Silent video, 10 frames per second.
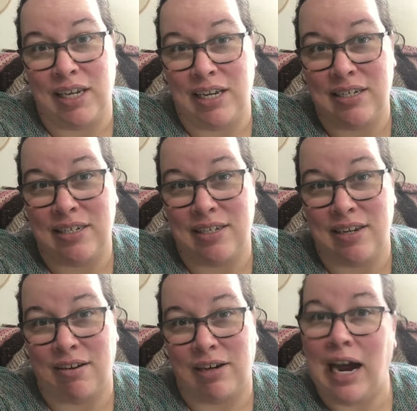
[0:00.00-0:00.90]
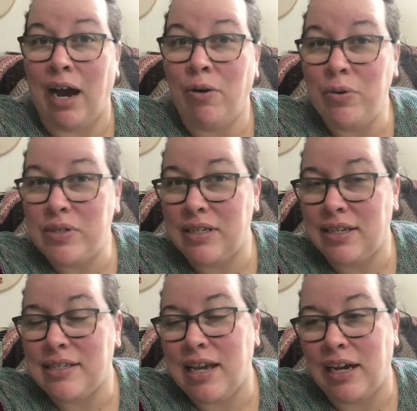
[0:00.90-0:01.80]
eat dinner out
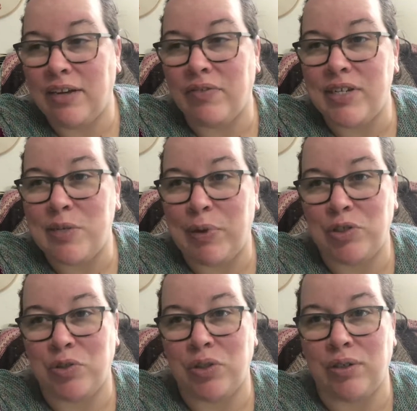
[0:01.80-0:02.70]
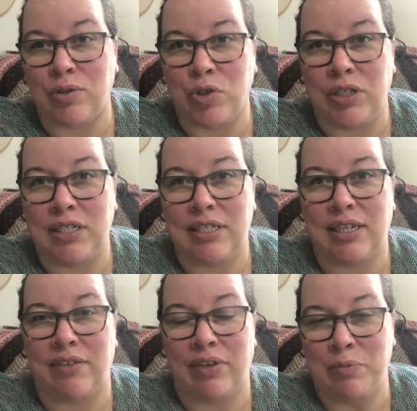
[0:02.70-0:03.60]
as kind of a special little treat
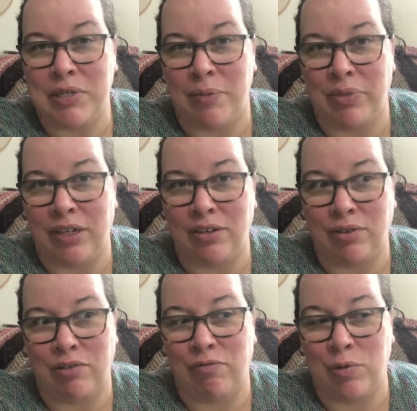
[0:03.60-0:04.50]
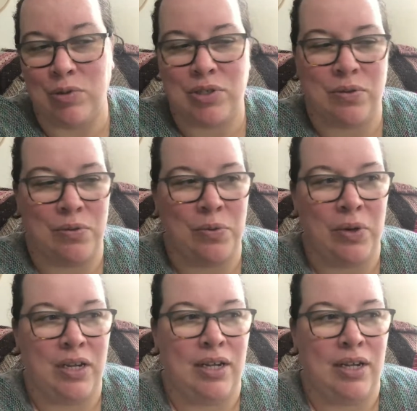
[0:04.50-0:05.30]
to give him something to look forward to